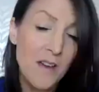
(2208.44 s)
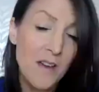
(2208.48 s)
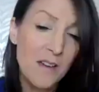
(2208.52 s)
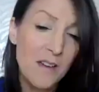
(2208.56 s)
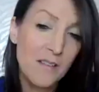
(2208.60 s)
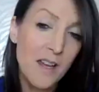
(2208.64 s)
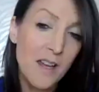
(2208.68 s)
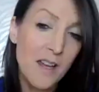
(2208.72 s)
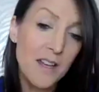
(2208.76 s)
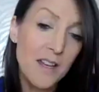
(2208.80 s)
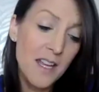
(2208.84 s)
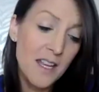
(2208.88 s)
that.
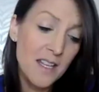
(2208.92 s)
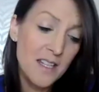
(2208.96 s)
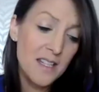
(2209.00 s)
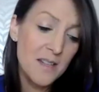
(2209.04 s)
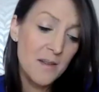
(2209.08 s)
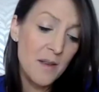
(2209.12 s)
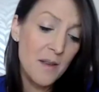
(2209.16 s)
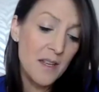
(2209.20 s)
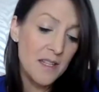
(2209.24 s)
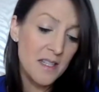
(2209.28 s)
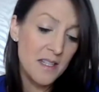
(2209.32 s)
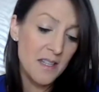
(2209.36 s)
And
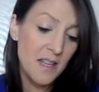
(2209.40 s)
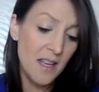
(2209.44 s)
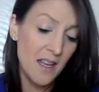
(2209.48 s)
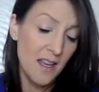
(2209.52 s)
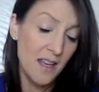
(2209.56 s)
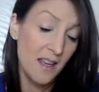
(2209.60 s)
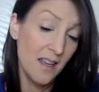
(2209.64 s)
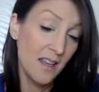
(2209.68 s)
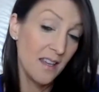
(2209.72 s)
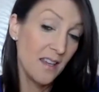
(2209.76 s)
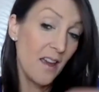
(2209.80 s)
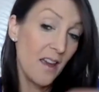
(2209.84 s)
it's
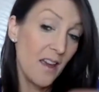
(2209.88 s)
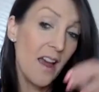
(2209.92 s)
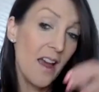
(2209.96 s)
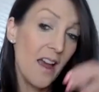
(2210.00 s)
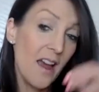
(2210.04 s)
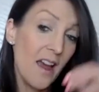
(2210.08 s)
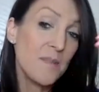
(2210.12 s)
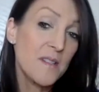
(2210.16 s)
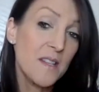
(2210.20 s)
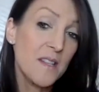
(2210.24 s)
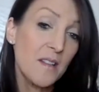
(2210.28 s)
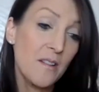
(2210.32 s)

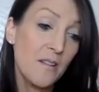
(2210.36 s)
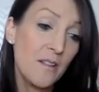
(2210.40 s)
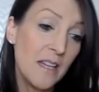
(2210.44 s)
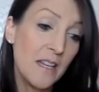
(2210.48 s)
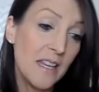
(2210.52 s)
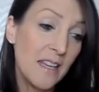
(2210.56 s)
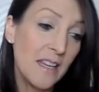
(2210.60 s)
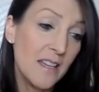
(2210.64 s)
absolutely.